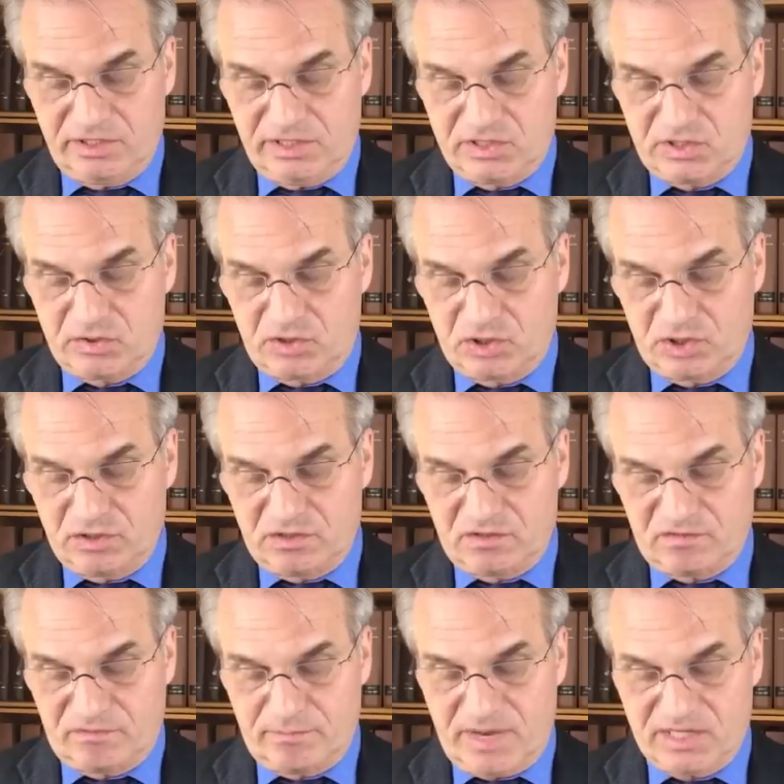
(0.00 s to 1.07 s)
the assertions
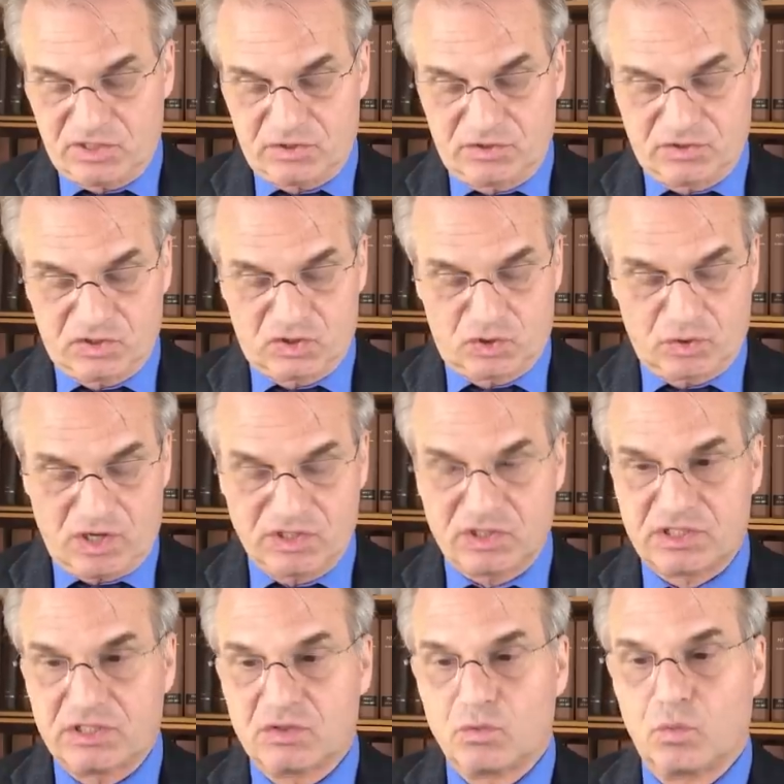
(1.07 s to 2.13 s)
of Messrs.
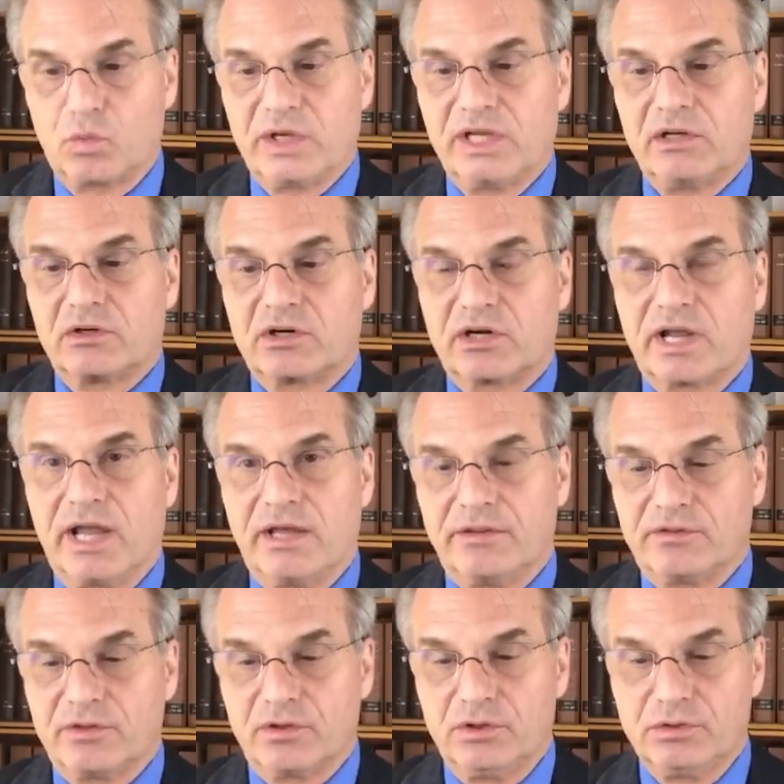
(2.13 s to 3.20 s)
Drosten, Wheeler,
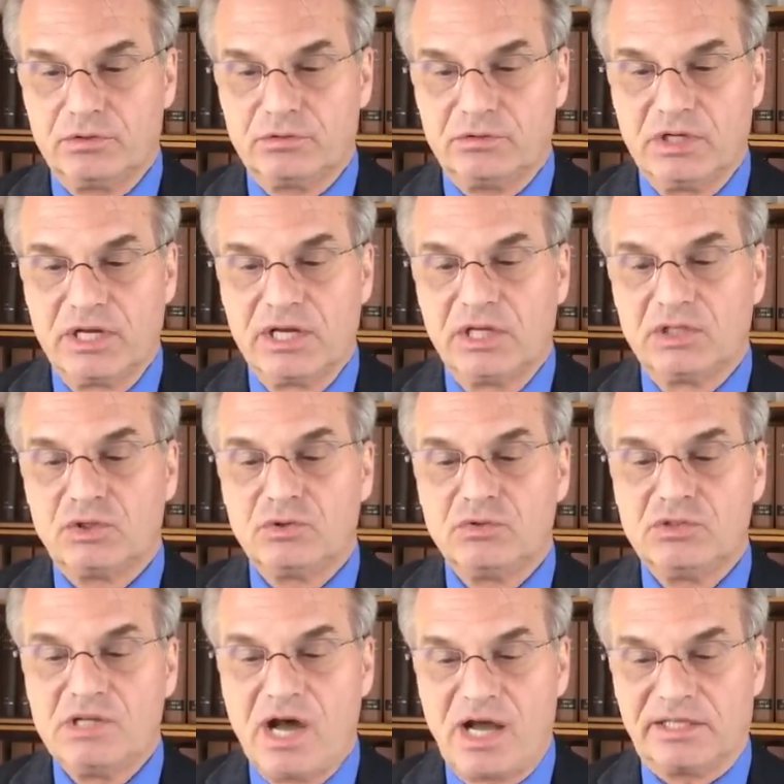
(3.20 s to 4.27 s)
and the WHO, do
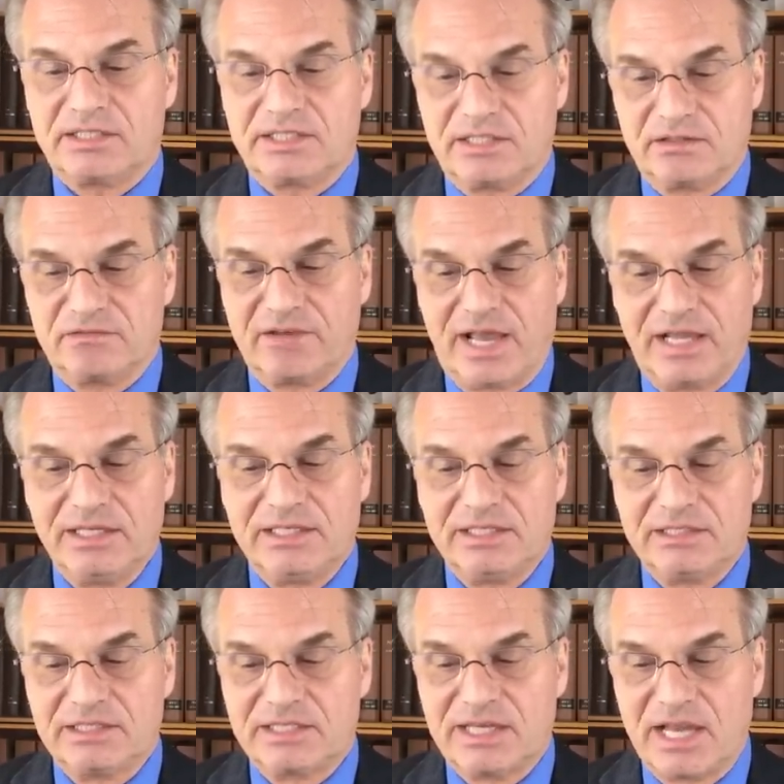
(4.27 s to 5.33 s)
not give any
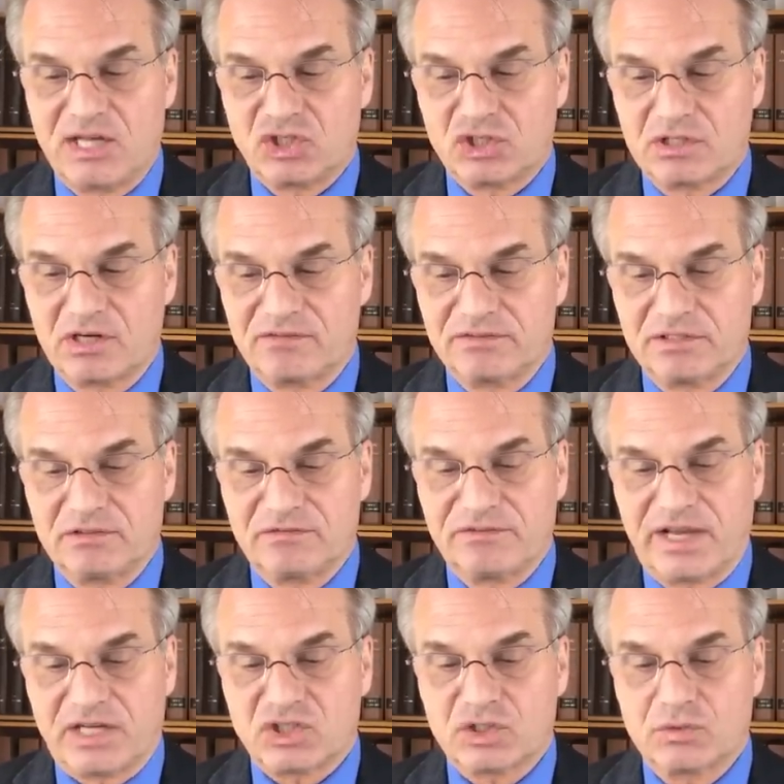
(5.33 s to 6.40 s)
indication of an
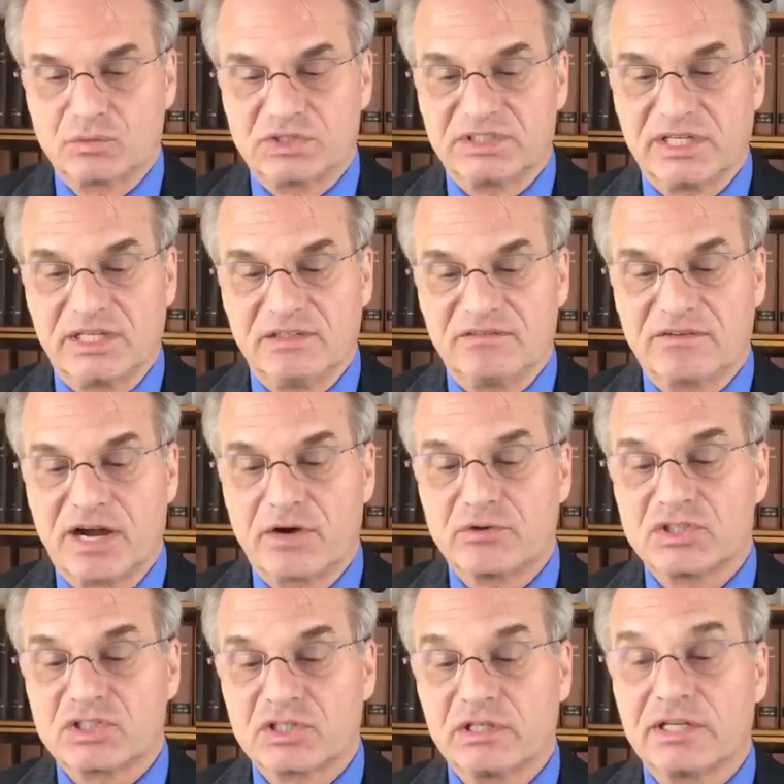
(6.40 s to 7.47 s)
infection with any
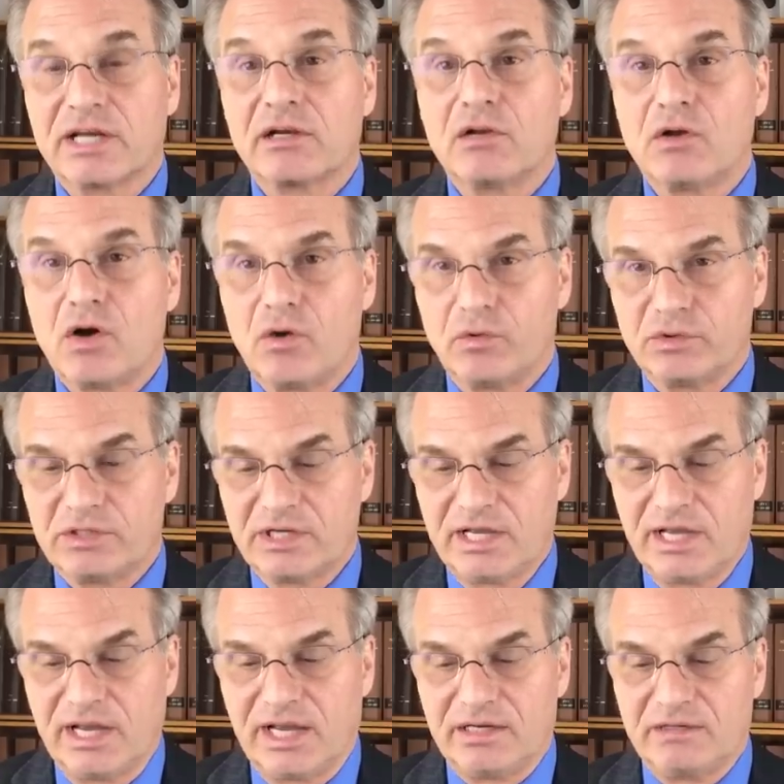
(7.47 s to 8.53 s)
virus, let alone
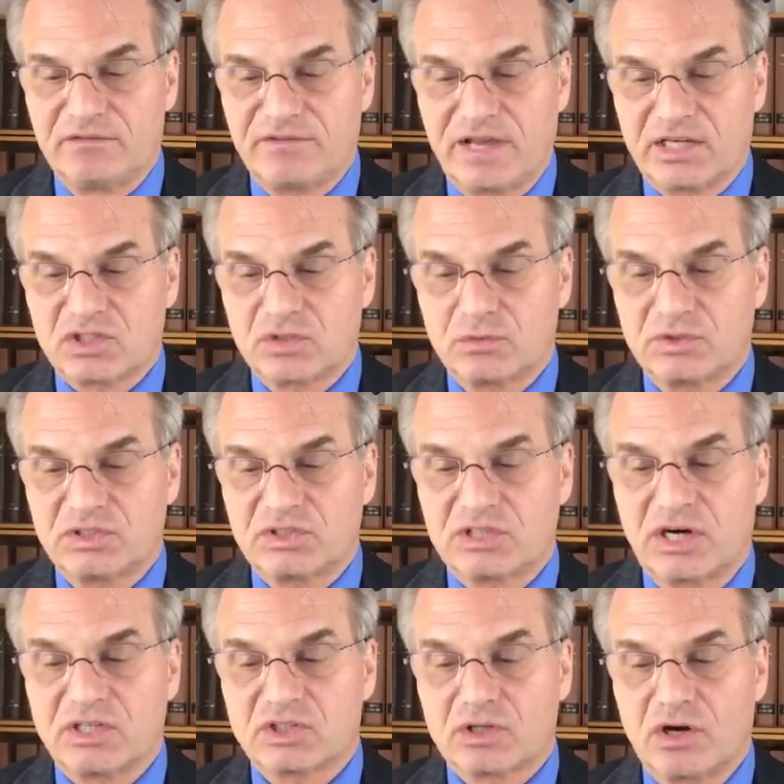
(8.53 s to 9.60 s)
an infection with
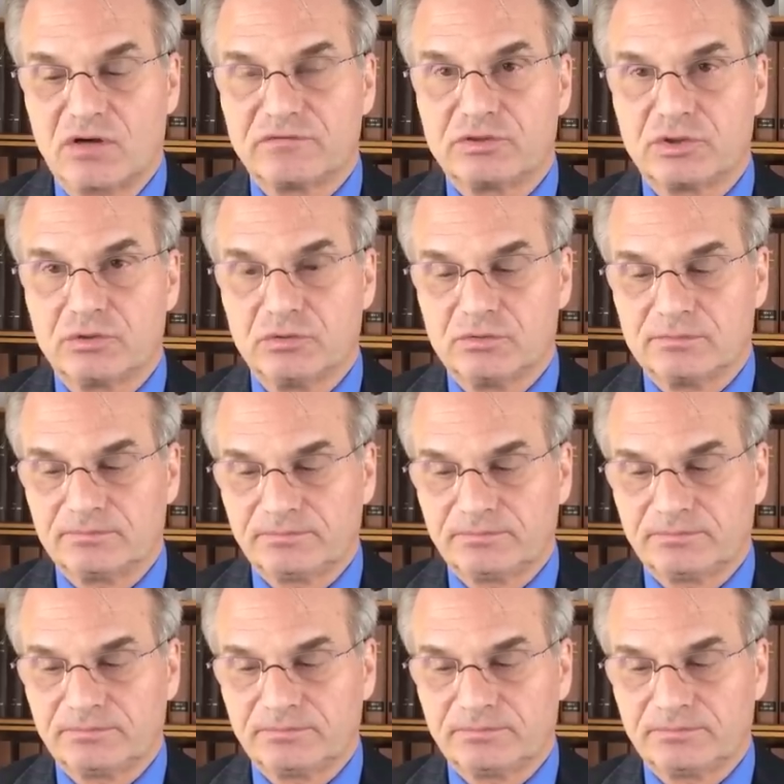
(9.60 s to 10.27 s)
SARS-CoV-2.